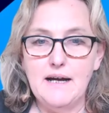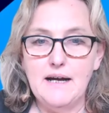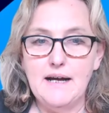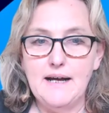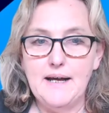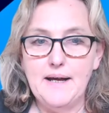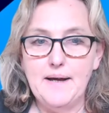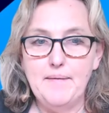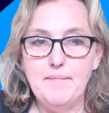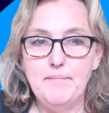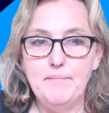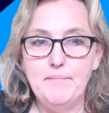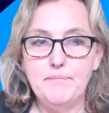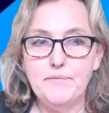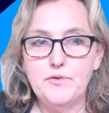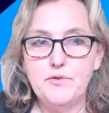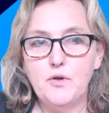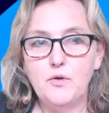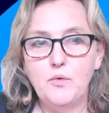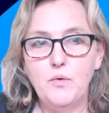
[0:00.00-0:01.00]
Um,
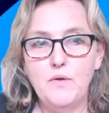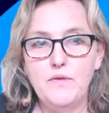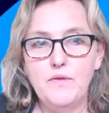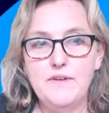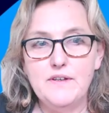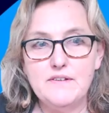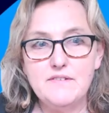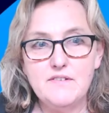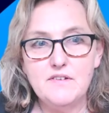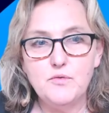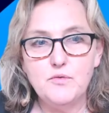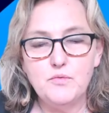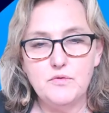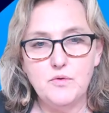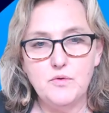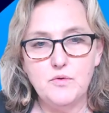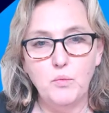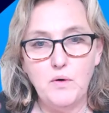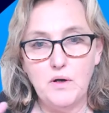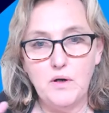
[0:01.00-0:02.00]
so this is
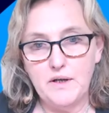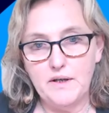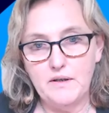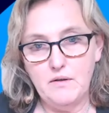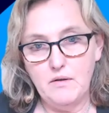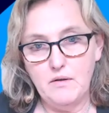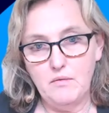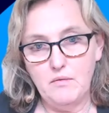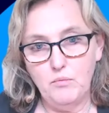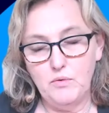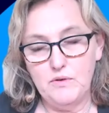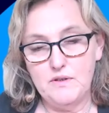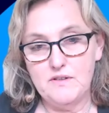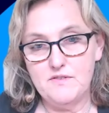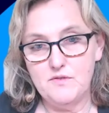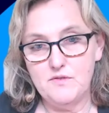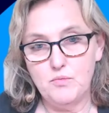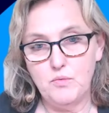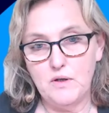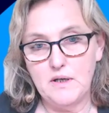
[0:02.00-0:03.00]
the one, this
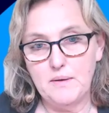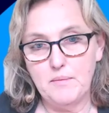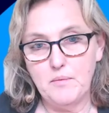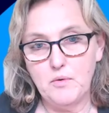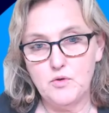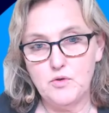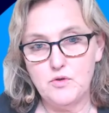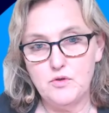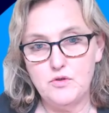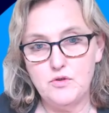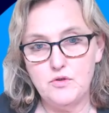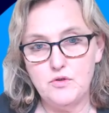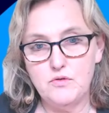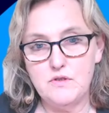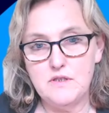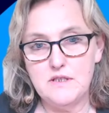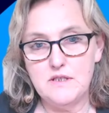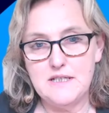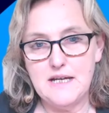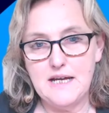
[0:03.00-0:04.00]
is one I'm going to do
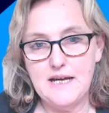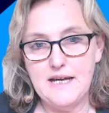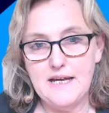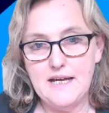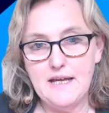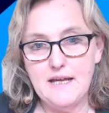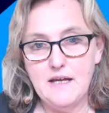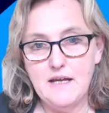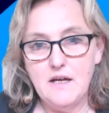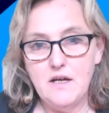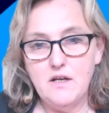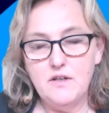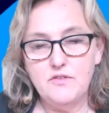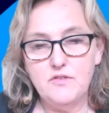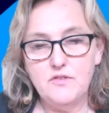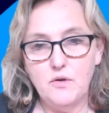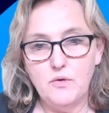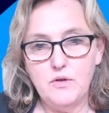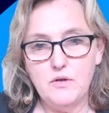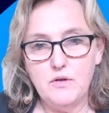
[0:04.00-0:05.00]
today.
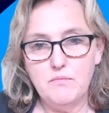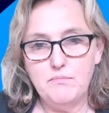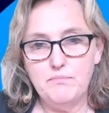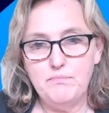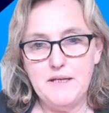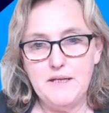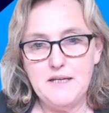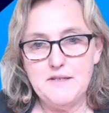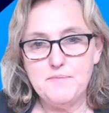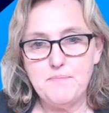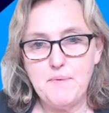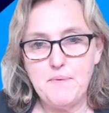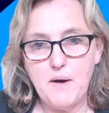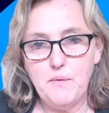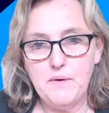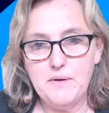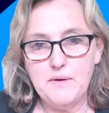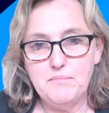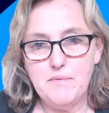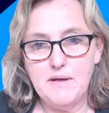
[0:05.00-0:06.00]
So please bear
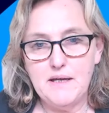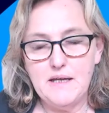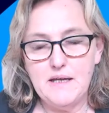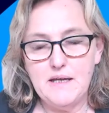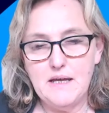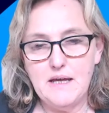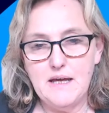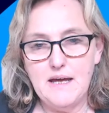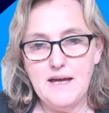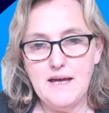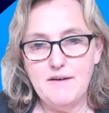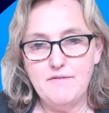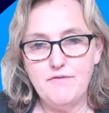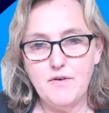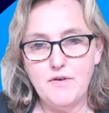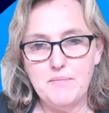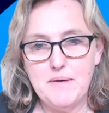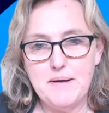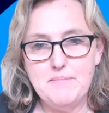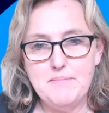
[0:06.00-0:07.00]
with me uh, for
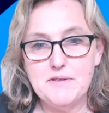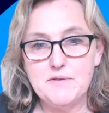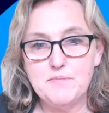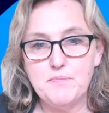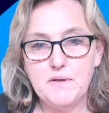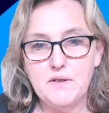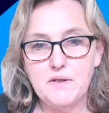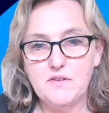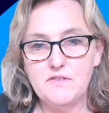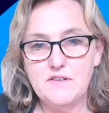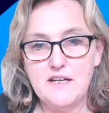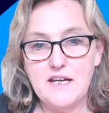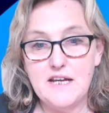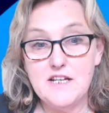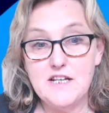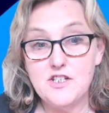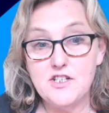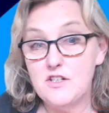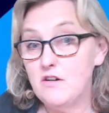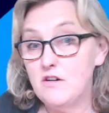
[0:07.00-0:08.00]
my
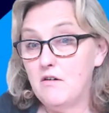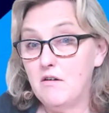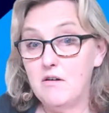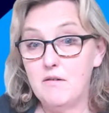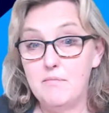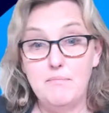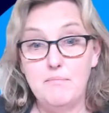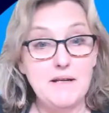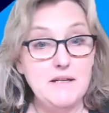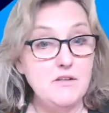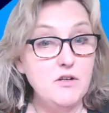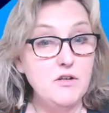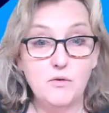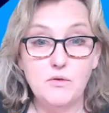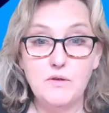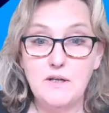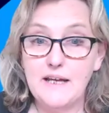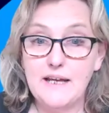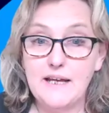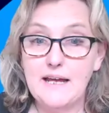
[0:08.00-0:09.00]
mispronunciation or my
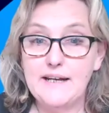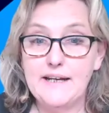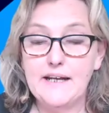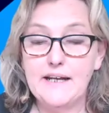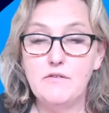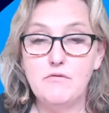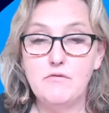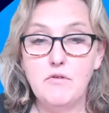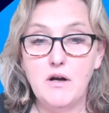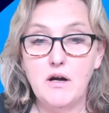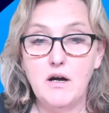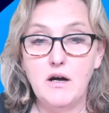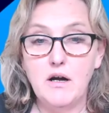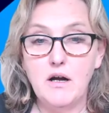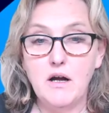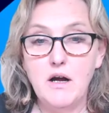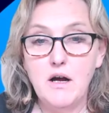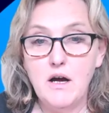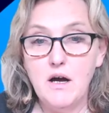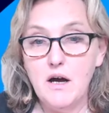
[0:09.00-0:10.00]
totally getting it
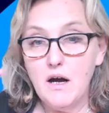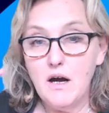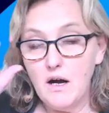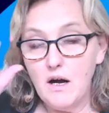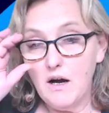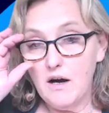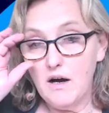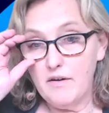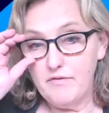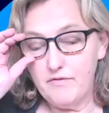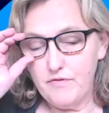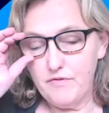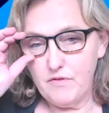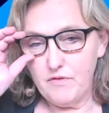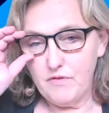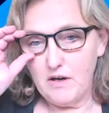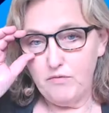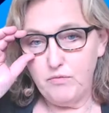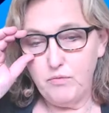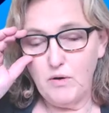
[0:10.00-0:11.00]
wrong of,
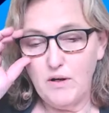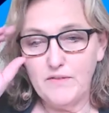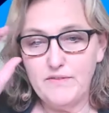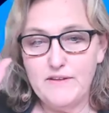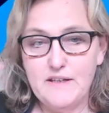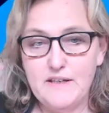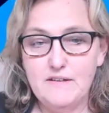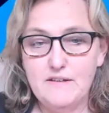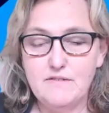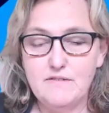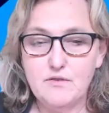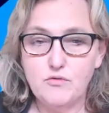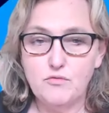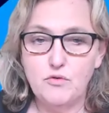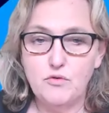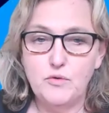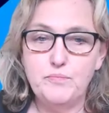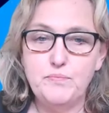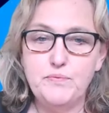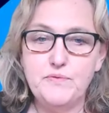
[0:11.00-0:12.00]
of what these
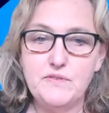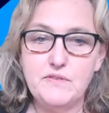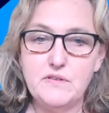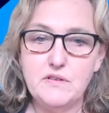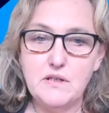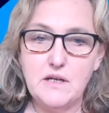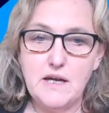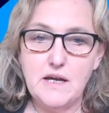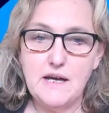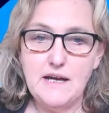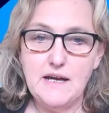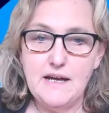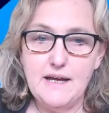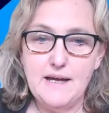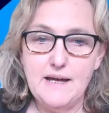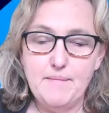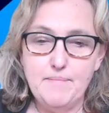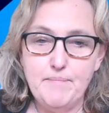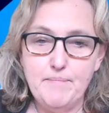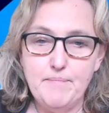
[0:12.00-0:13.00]
groups,
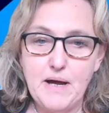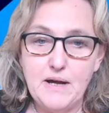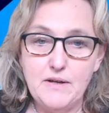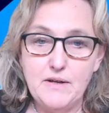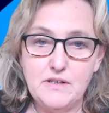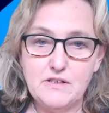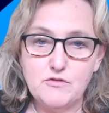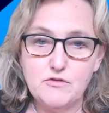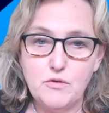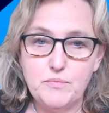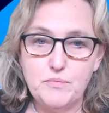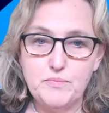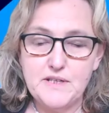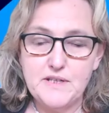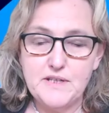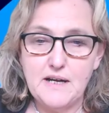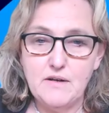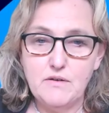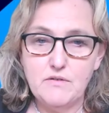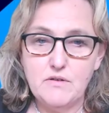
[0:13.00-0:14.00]
um, how these groups
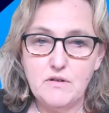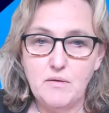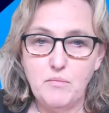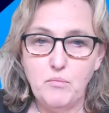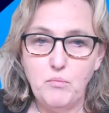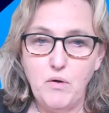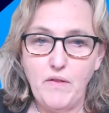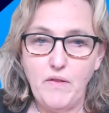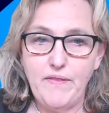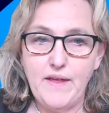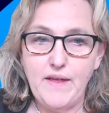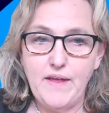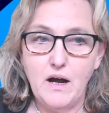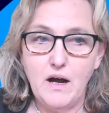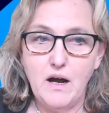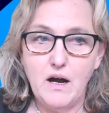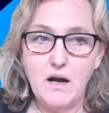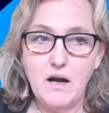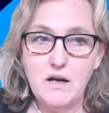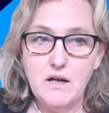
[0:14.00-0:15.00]
sound and what they
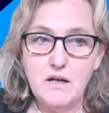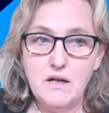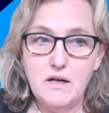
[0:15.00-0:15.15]
are.